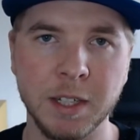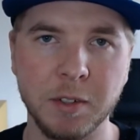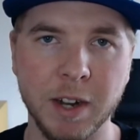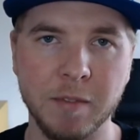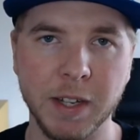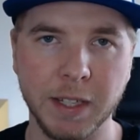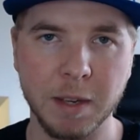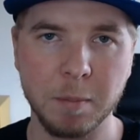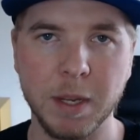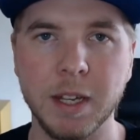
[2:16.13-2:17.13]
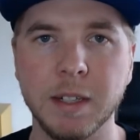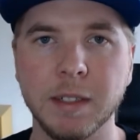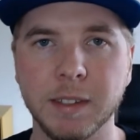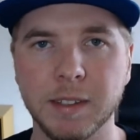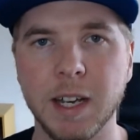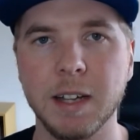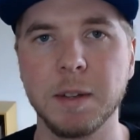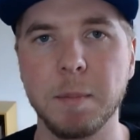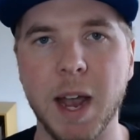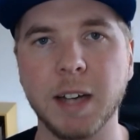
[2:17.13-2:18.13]
and you have that campaign set
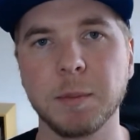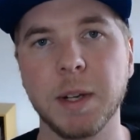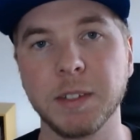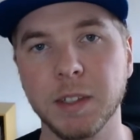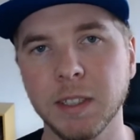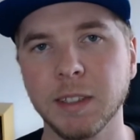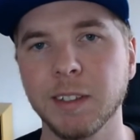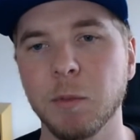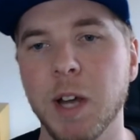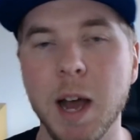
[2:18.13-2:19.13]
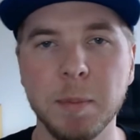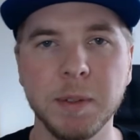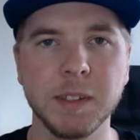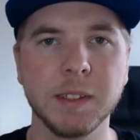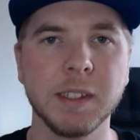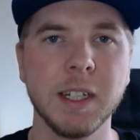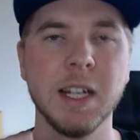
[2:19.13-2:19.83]
to maximize clicks. And what happens is